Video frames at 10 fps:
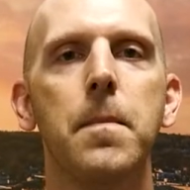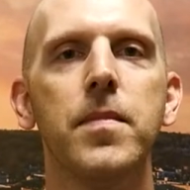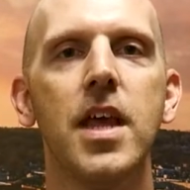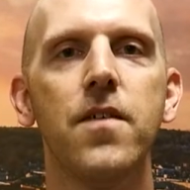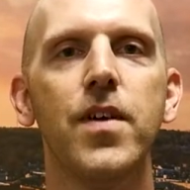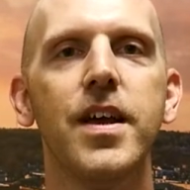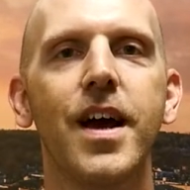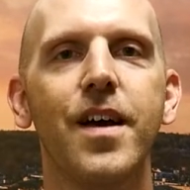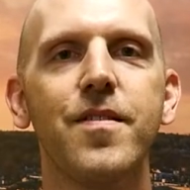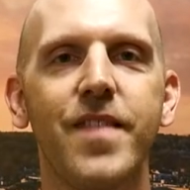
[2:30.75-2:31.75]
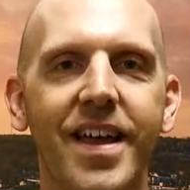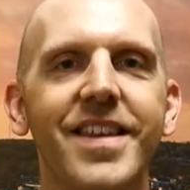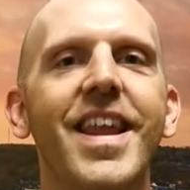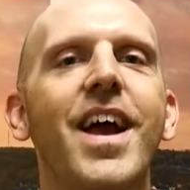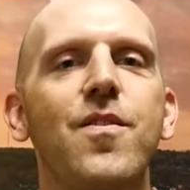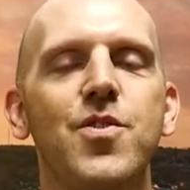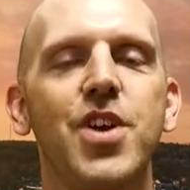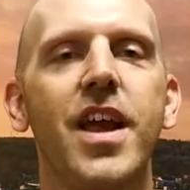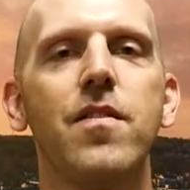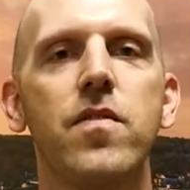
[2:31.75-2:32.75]
giving us that next
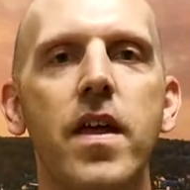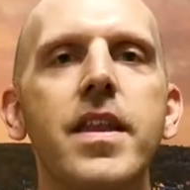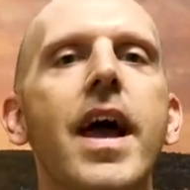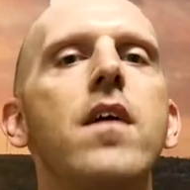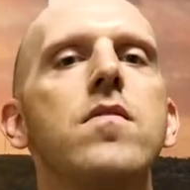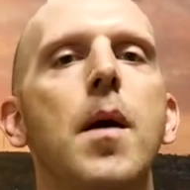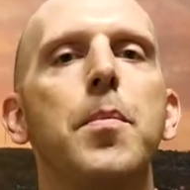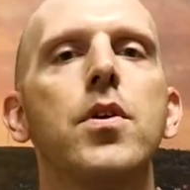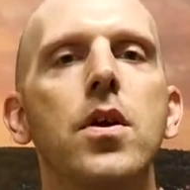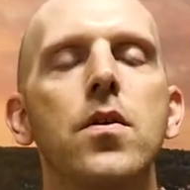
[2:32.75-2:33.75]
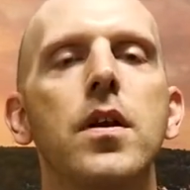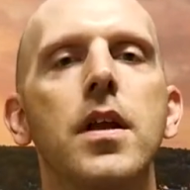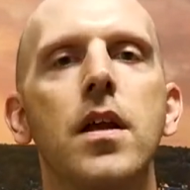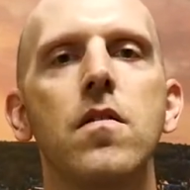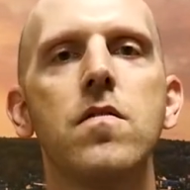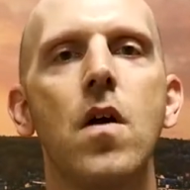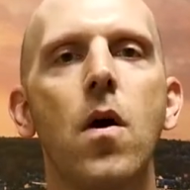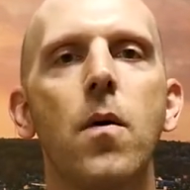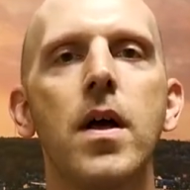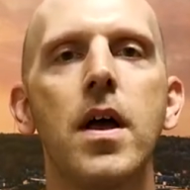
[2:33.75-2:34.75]
chance, that next opportunity. And
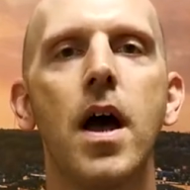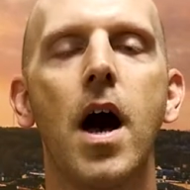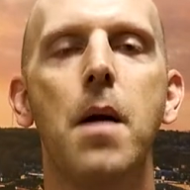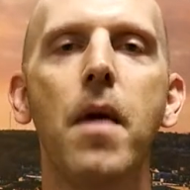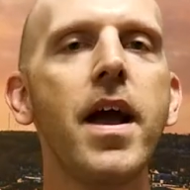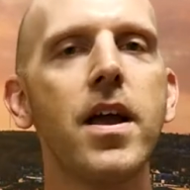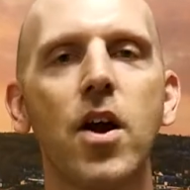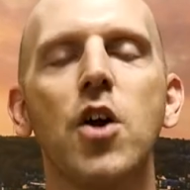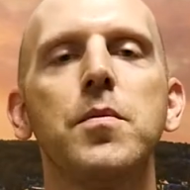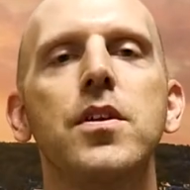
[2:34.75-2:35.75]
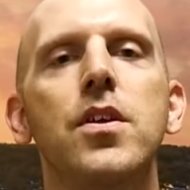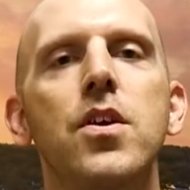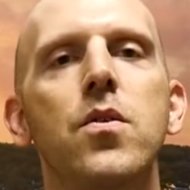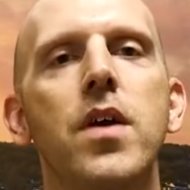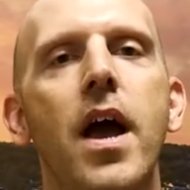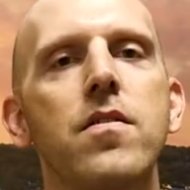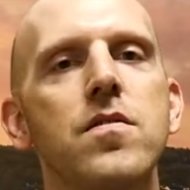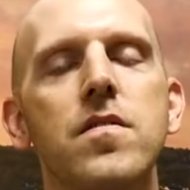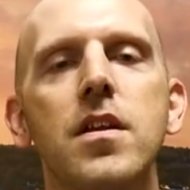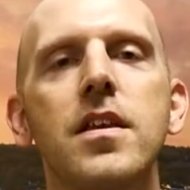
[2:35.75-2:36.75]
so my encouragement to you guys
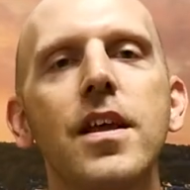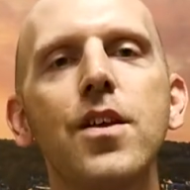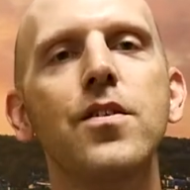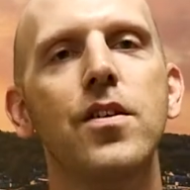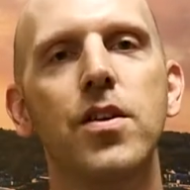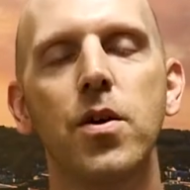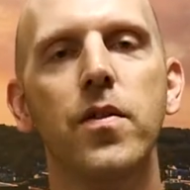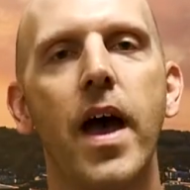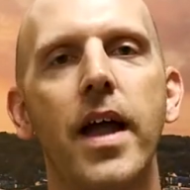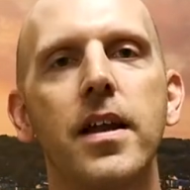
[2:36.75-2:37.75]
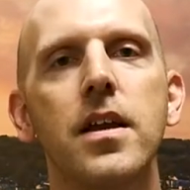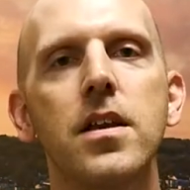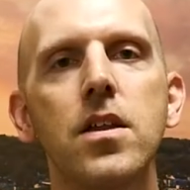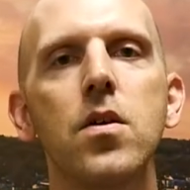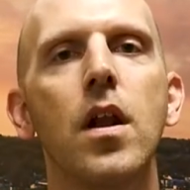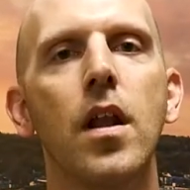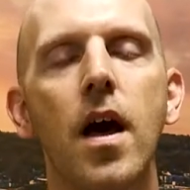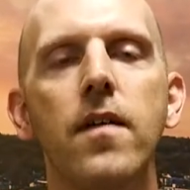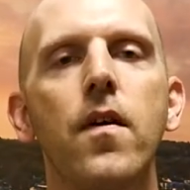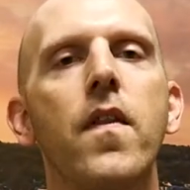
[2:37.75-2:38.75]
is just continue to do that, to continue to
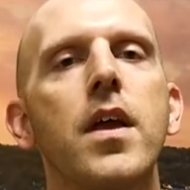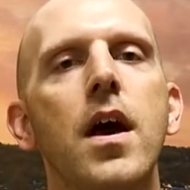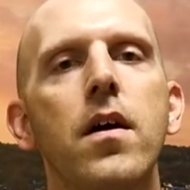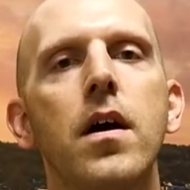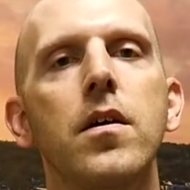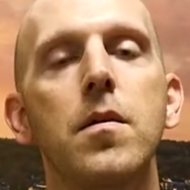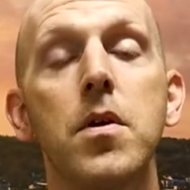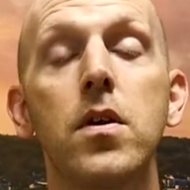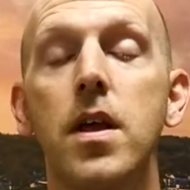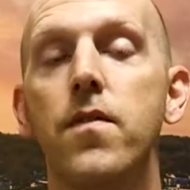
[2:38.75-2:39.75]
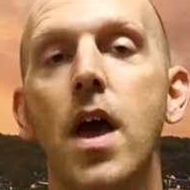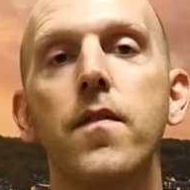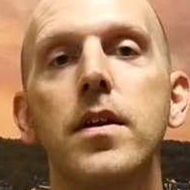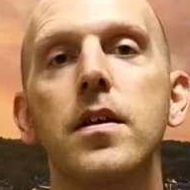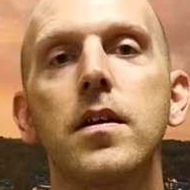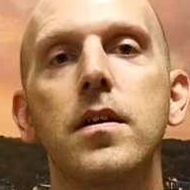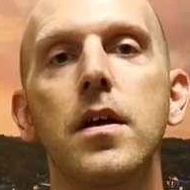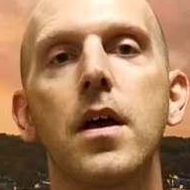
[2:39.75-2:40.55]
love on the community of Covington,